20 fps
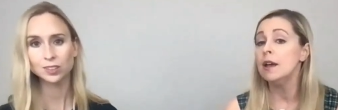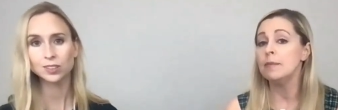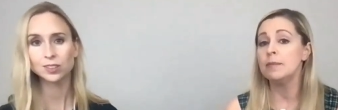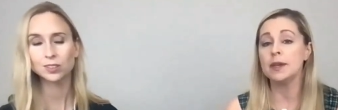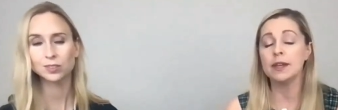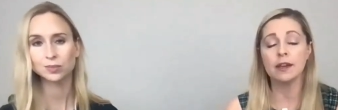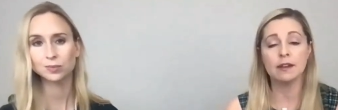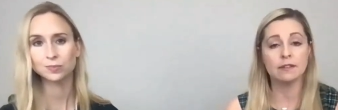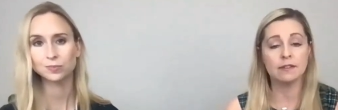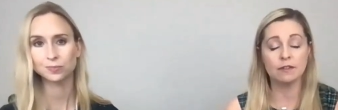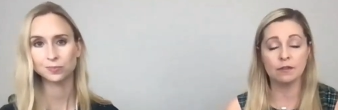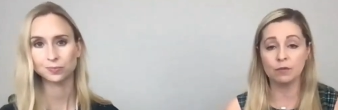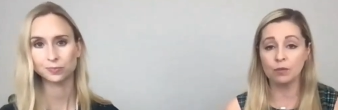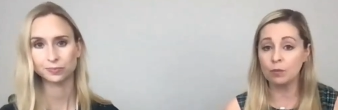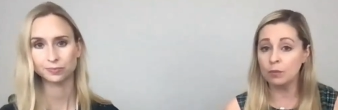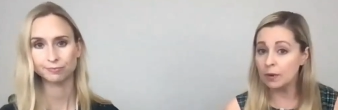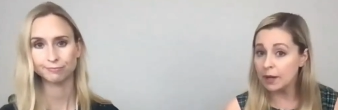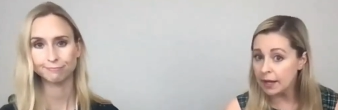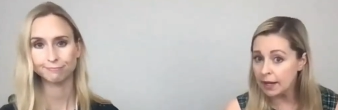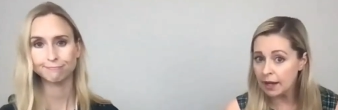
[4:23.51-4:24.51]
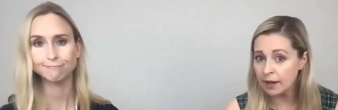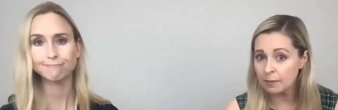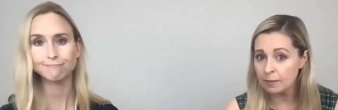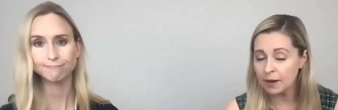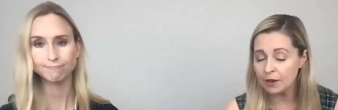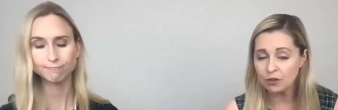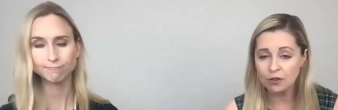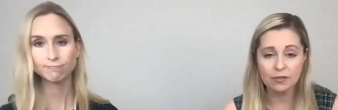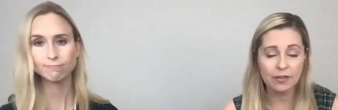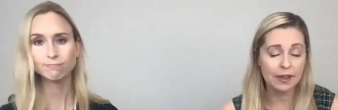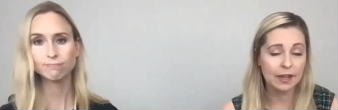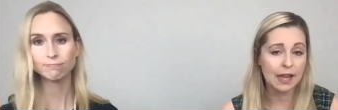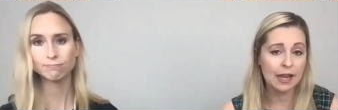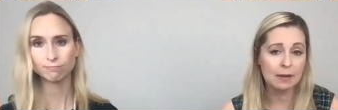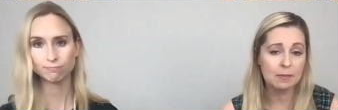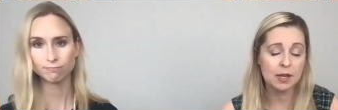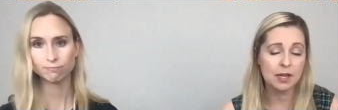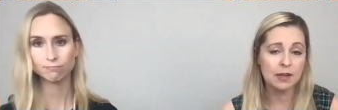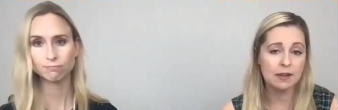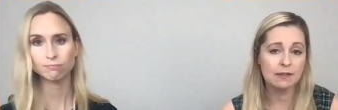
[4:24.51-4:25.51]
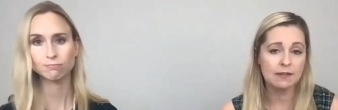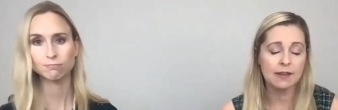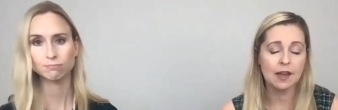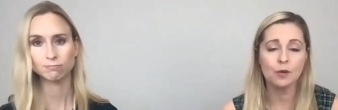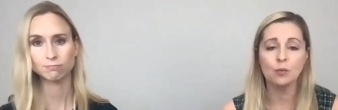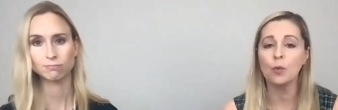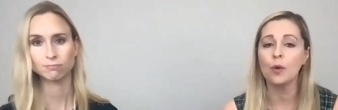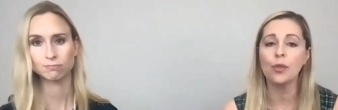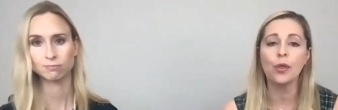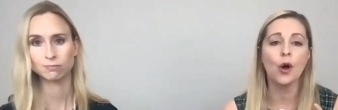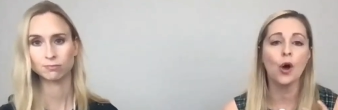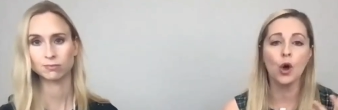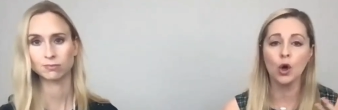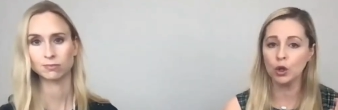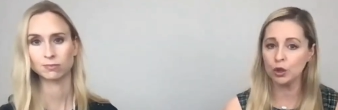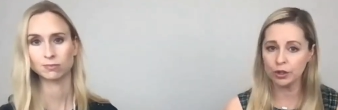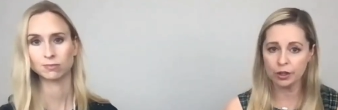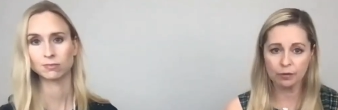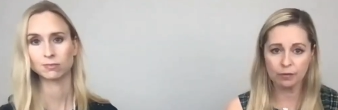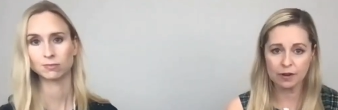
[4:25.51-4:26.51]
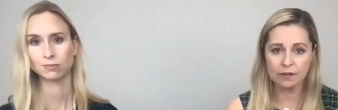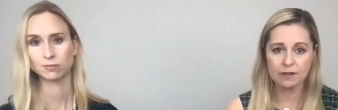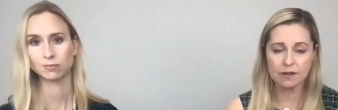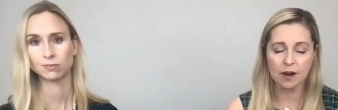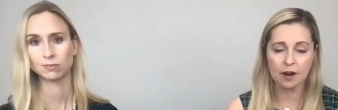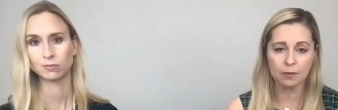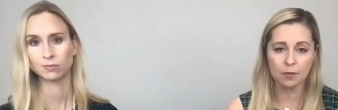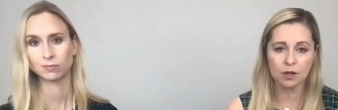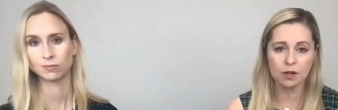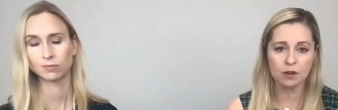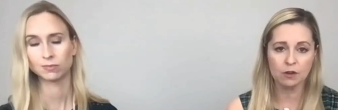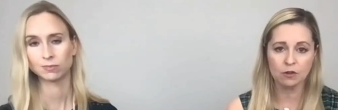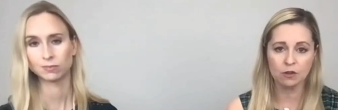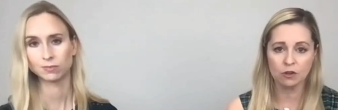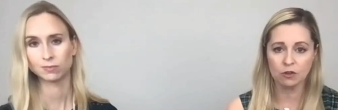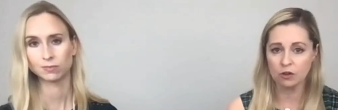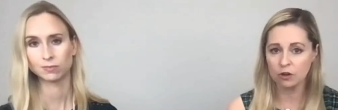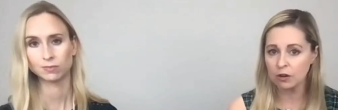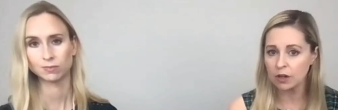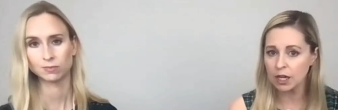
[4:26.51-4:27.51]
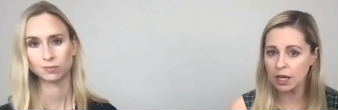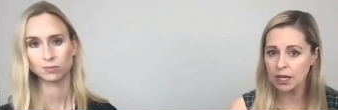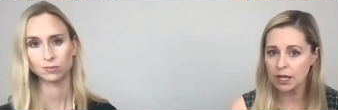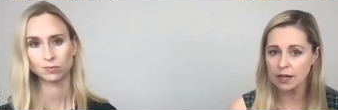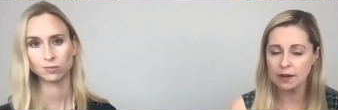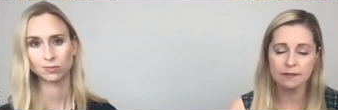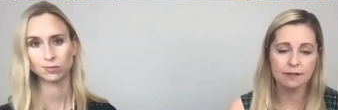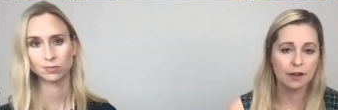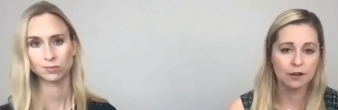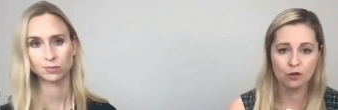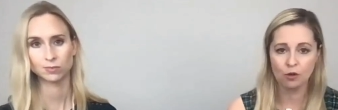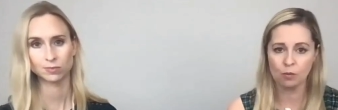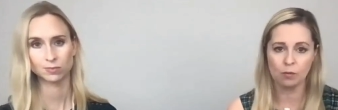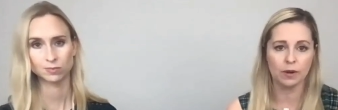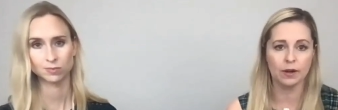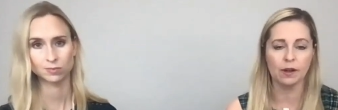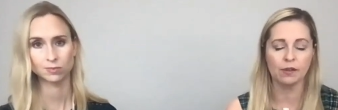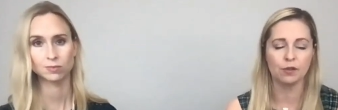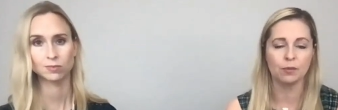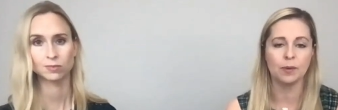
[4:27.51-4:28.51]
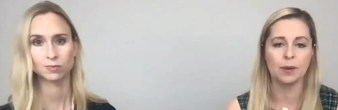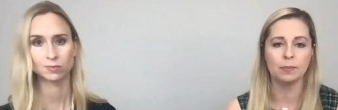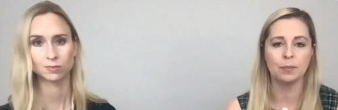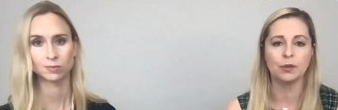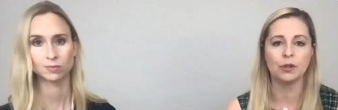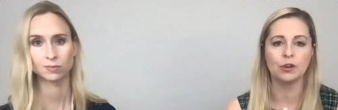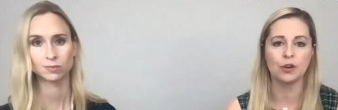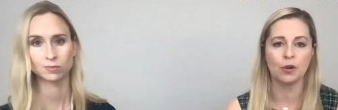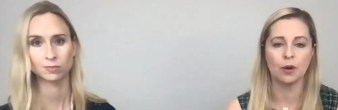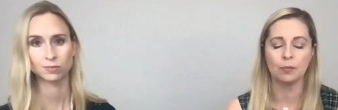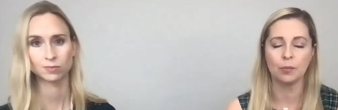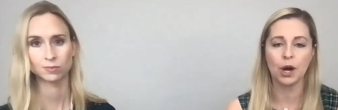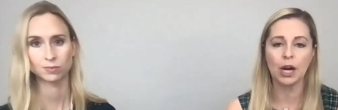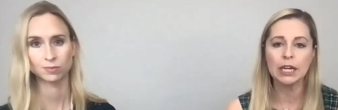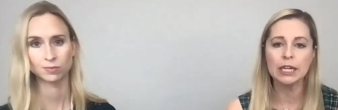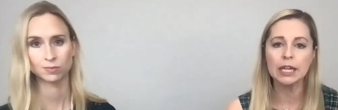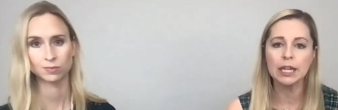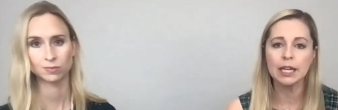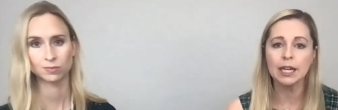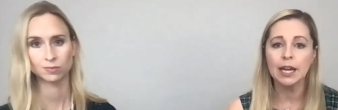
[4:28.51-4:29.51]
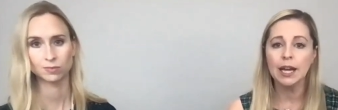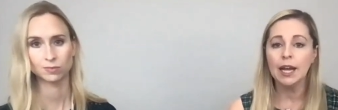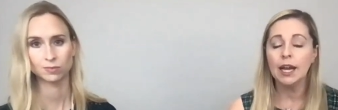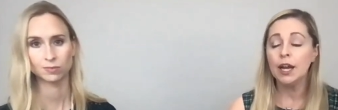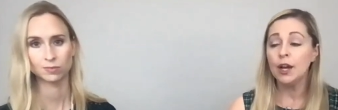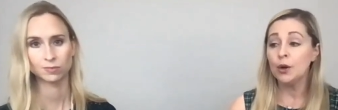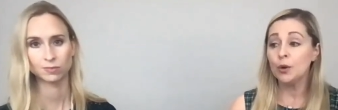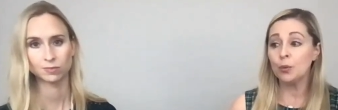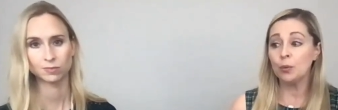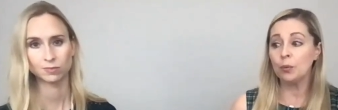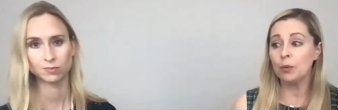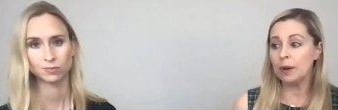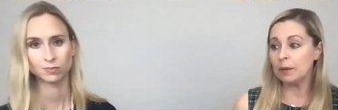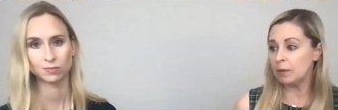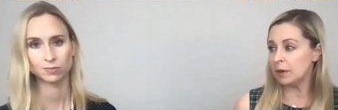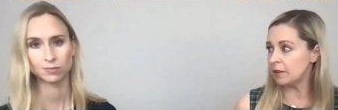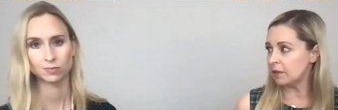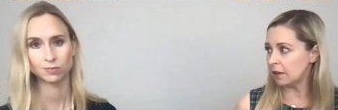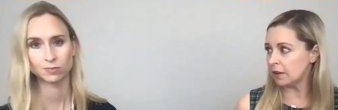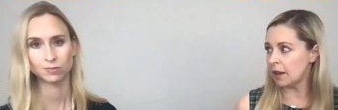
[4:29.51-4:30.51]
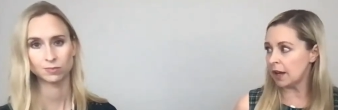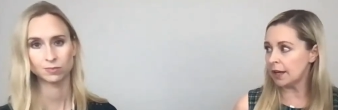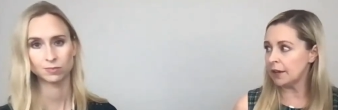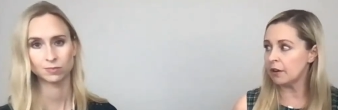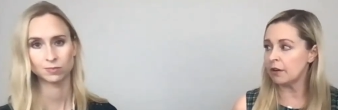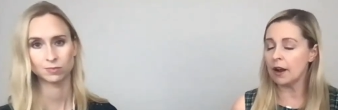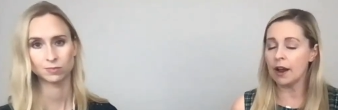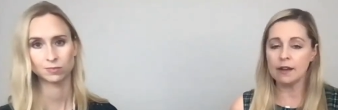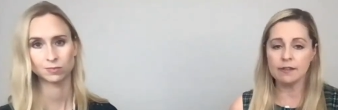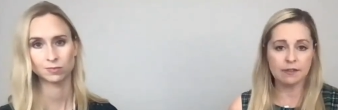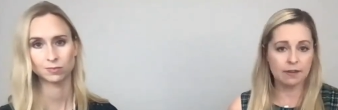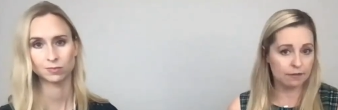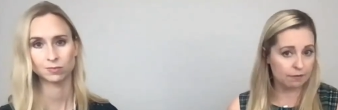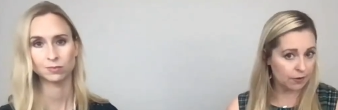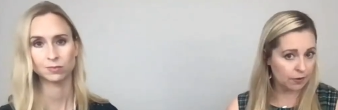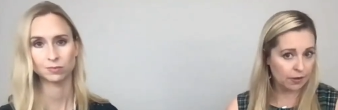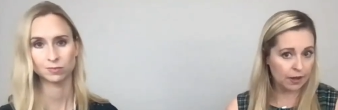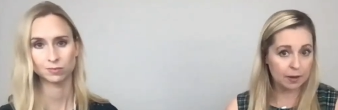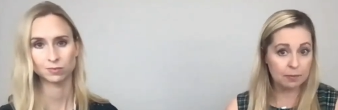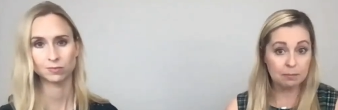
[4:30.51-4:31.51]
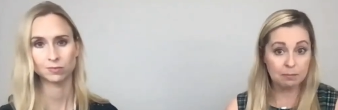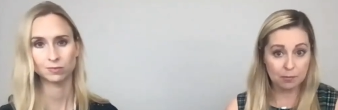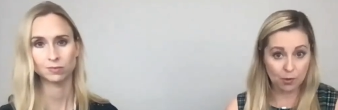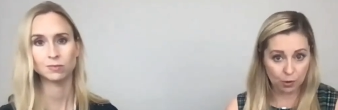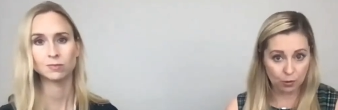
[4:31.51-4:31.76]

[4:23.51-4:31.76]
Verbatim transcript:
Speaker 1: Because if we had a patient that came in and said, Well, the only reason I want to use a surrogate is I don't want other people to know I'm pregnant, we would decline her, as I feel like mm-hmm.